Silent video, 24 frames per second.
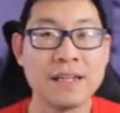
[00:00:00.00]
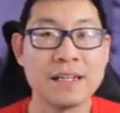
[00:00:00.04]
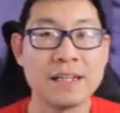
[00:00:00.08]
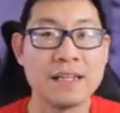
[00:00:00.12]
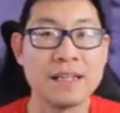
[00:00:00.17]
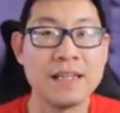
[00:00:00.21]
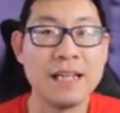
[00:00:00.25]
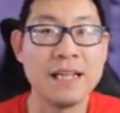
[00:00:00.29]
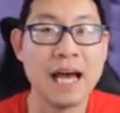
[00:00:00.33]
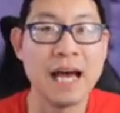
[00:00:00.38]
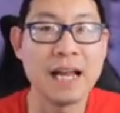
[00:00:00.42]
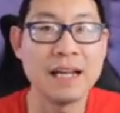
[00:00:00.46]

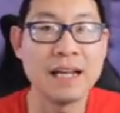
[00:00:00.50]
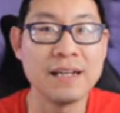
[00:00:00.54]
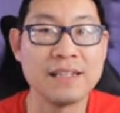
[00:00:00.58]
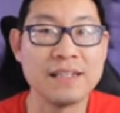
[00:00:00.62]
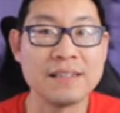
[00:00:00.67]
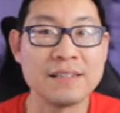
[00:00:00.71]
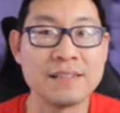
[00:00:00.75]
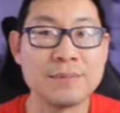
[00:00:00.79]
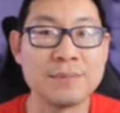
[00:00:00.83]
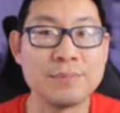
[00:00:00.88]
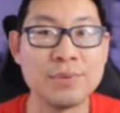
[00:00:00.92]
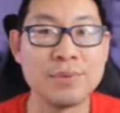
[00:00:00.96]
that
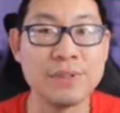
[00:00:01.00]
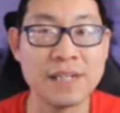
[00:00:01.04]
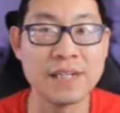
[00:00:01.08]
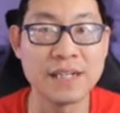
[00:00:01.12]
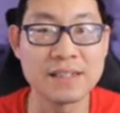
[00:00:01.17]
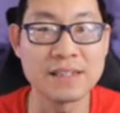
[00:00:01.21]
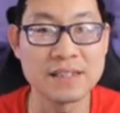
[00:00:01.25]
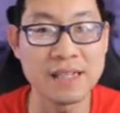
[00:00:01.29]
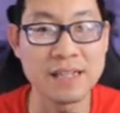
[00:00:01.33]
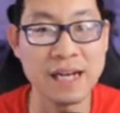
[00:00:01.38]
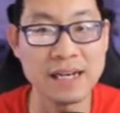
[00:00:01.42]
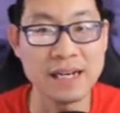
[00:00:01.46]
is pretty
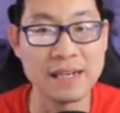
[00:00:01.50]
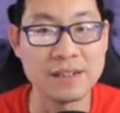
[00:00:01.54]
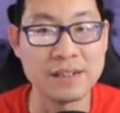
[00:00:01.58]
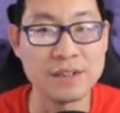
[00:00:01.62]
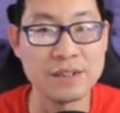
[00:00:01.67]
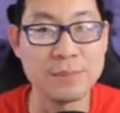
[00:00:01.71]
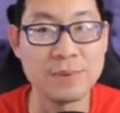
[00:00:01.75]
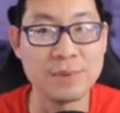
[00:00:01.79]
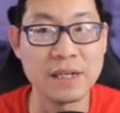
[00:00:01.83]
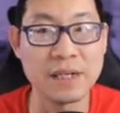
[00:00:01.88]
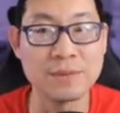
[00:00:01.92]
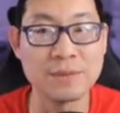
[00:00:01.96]
exciting
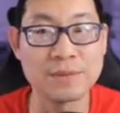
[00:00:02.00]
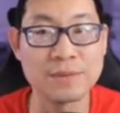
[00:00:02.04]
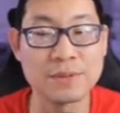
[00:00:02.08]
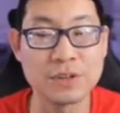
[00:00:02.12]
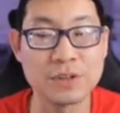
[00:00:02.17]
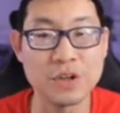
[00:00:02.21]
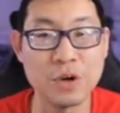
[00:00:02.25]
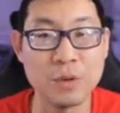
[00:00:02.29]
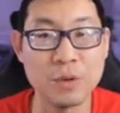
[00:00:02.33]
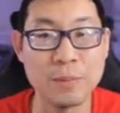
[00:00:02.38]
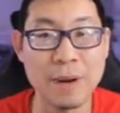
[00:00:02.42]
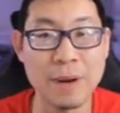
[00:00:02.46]
to be able to
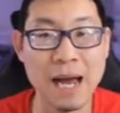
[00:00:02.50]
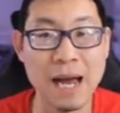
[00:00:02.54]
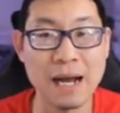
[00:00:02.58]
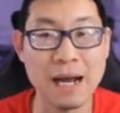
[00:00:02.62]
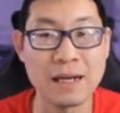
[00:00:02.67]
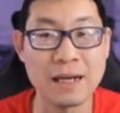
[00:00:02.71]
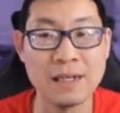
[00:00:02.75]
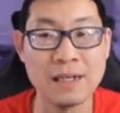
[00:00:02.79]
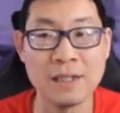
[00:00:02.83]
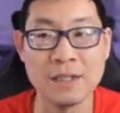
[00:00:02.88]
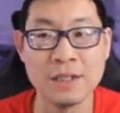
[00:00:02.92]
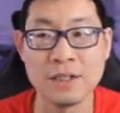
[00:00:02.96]
go
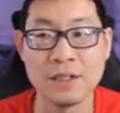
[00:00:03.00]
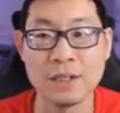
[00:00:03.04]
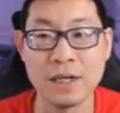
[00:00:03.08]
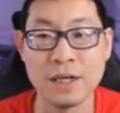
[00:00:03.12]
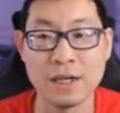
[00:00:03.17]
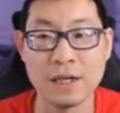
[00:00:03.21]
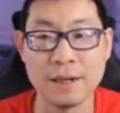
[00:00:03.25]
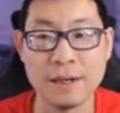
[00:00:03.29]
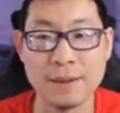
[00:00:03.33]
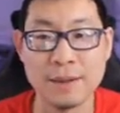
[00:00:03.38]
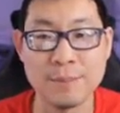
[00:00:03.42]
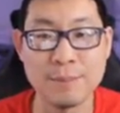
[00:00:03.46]
back
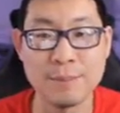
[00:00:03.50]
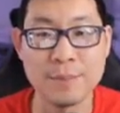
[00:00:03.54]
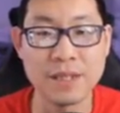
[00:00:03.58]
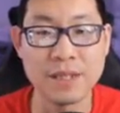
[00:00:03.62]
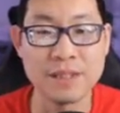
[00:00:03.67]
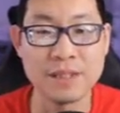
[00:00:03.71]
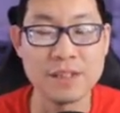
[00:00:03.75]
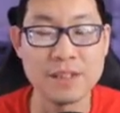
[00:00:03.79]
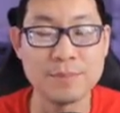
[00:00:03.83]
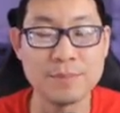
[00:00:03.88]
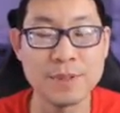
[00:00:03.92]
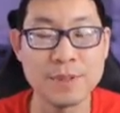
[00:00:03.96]
and meet
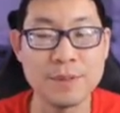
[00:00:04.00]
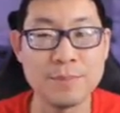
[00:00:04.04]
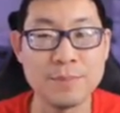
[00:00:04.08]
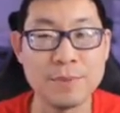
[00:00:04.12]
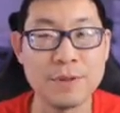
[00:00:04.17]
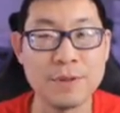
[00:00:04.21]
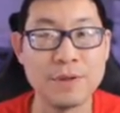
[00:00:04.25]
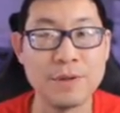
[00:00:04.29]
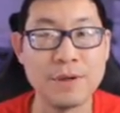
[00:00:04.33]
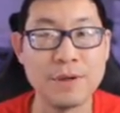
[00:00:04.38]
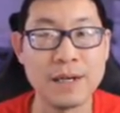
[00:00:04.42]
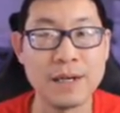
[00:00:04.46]
these
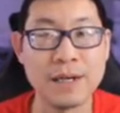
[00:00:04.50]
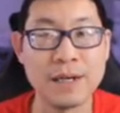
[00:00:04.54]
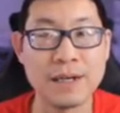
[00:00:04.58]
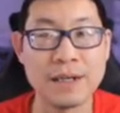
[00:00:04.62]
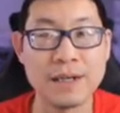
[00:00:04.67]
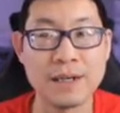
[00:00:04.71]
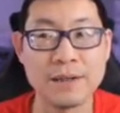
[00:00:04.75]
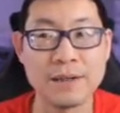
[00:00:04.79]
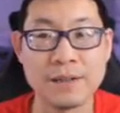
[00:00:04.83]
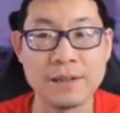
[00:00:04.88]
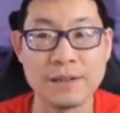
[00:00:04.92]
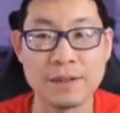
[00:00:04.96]
people,
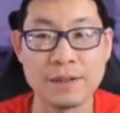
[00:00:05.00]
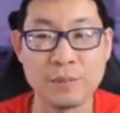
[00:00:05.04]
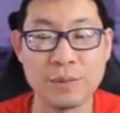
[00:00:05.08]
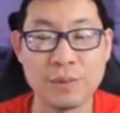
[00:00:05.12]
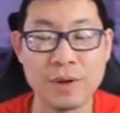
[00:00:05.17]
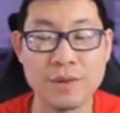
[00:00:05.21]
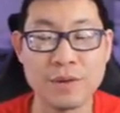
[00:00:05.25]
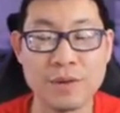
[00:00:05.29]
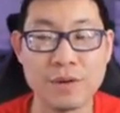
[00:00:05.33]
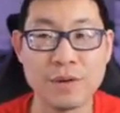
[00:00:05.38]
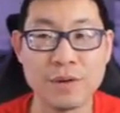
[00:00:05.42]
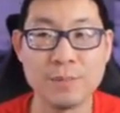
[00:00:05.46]
and
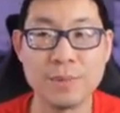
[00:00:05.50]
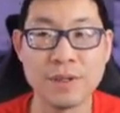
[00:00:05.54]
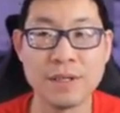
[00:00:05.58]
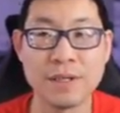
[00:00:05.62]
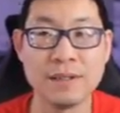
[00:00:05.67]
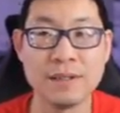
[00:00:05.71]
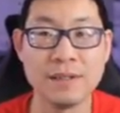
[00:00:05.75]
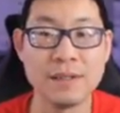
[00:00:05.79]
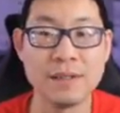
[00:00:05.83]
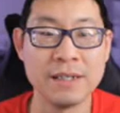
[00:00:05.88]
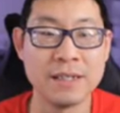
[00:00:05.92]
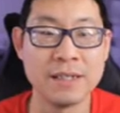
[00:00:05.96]
whether it
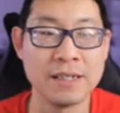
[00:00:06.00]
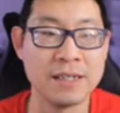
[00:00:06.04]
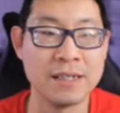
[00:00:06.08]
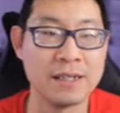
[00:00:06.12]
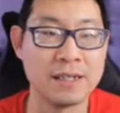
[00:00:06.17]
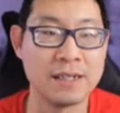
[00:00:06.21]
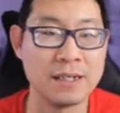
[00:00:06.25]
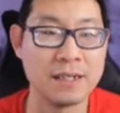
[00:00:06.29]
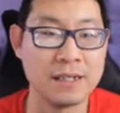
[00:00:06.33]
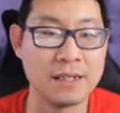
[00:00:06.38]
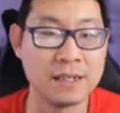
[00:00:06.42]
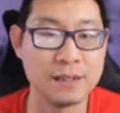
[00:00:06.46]
be
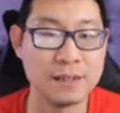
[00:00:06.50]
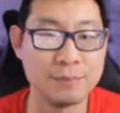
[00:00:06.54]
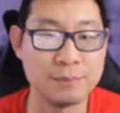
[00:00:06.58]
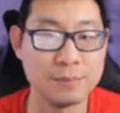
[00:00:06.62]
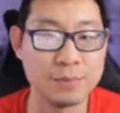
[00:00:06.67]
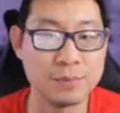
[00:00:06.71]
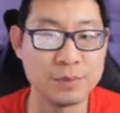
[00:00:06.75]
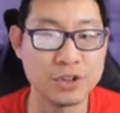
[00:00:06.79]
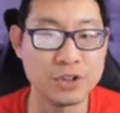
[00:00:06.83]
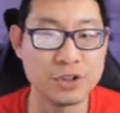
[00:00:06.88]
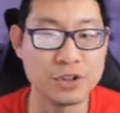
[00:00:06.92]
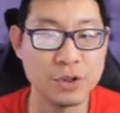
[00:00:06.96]

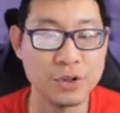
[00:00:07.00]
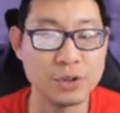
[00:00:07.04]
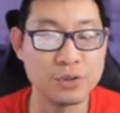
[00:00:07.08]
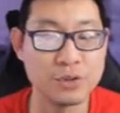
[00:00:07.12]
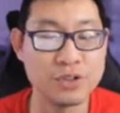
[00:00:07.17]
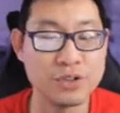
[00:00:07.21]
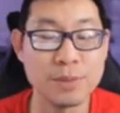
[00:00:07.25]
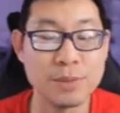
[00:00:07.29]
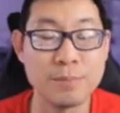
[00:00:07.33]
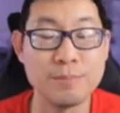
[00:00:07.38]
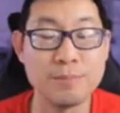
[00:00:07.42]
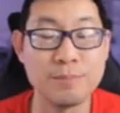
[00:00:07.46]
show
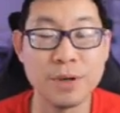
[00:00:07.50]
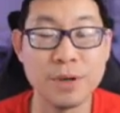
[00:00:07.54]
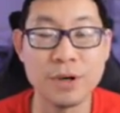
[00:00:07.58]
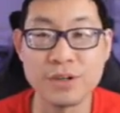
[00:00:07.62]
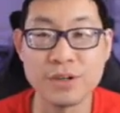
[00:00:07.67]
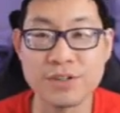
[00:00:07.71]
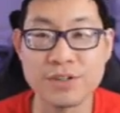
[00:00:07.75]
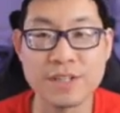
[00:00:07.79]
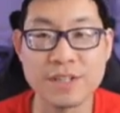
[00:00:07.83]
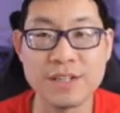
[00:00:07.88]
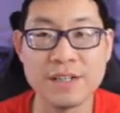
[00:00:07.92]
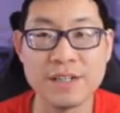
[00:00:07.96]
some
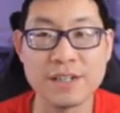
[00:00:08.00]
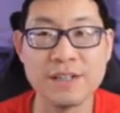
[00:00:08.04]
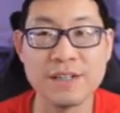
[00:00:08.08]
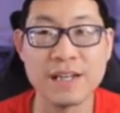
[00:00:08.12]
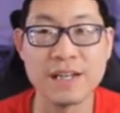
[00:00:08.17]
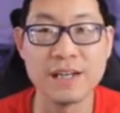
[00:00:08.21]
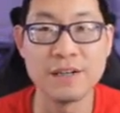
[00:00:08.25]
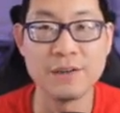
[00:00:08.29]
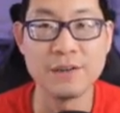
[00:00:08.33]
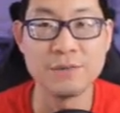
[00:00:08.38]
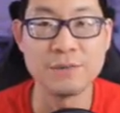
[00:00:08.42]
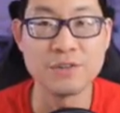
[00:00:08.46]
person
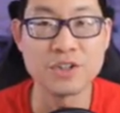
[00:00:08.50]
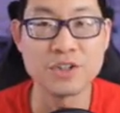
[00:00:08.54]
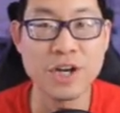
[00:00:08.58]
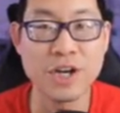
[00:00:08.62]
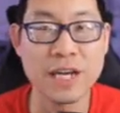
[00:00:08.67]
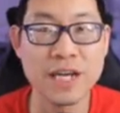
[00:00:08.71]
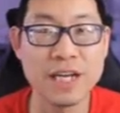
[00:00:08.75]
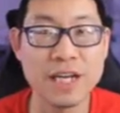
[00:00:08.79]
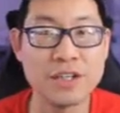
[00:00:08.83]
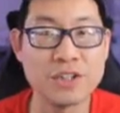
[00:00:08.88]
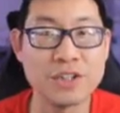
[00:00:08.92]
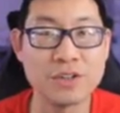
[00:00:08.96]
that you've
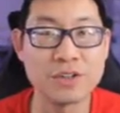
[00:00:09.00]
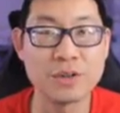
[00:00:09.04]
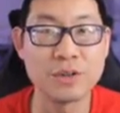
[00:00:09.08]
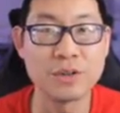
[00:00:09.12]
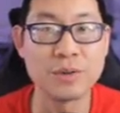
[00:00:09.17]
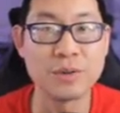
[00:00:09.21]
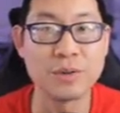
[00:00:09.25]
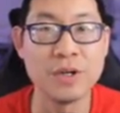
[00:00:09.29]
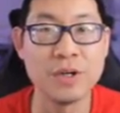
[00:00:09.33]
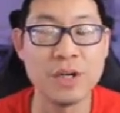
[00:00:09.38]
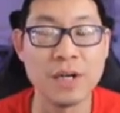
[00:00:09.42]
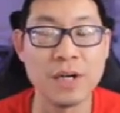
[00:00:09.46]
changed,
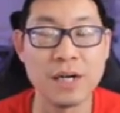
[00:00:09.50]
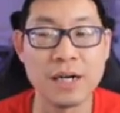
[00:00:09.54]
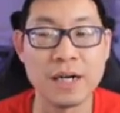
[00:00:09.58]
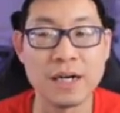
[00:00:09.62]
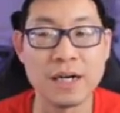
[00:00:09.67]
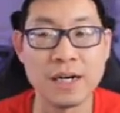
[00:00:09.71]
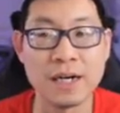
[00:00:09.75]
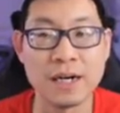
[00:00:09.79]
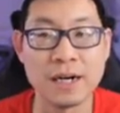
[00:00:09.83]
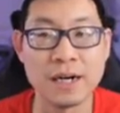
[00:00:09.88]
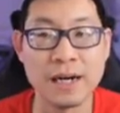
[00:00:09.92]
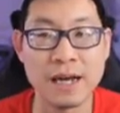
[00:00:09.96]
or
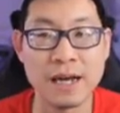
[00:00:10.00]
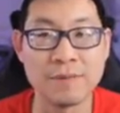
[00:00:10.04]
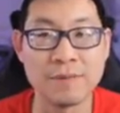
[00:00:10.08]
have